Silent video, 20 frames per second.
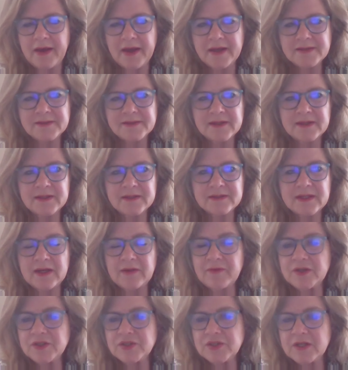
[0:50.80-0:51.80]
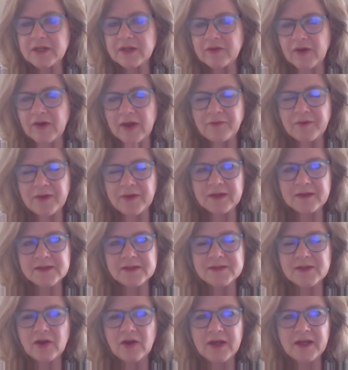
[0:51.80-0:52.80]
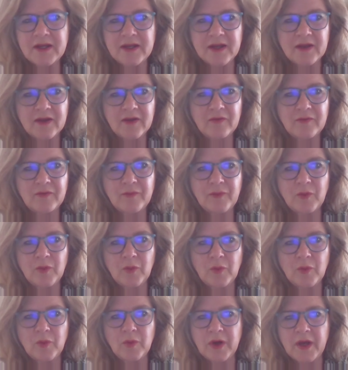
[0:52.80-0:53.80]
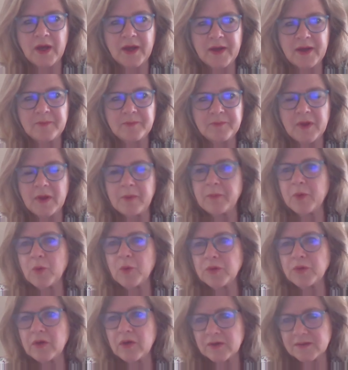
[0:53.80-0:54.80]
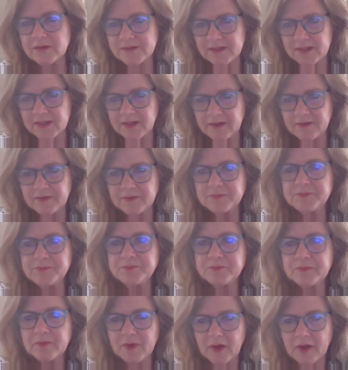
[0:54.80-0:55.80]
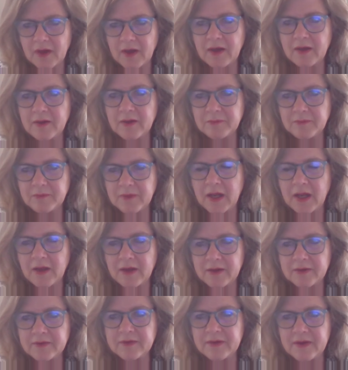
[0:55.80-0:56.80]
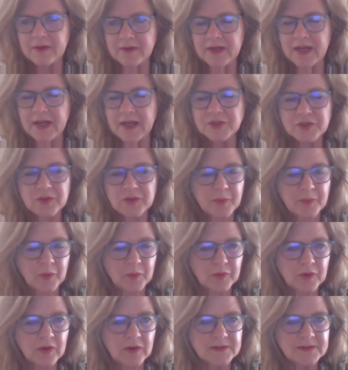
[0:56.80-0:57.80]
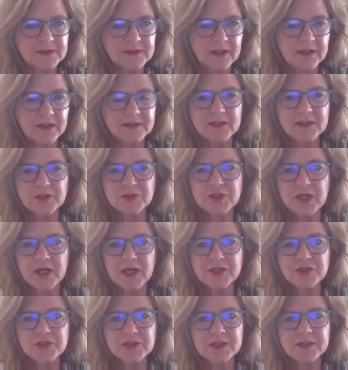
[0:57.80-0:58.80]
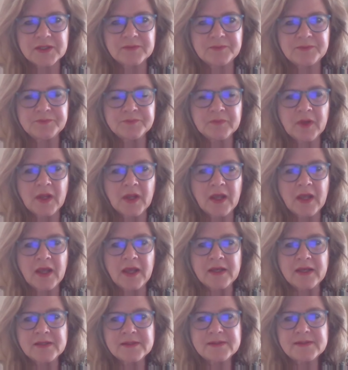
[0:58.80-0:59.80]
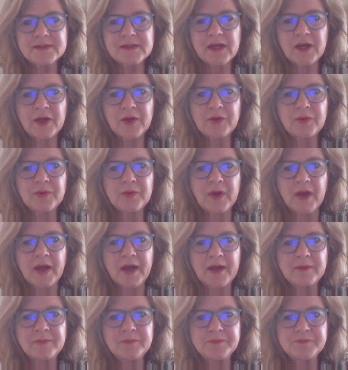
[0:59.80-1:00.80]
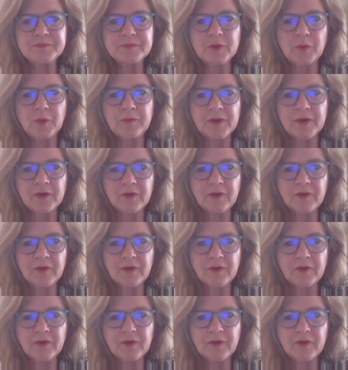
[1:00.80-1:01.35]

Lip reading: as a television graphic designer for a broadcasting, the National Broadcasting Association. So, with the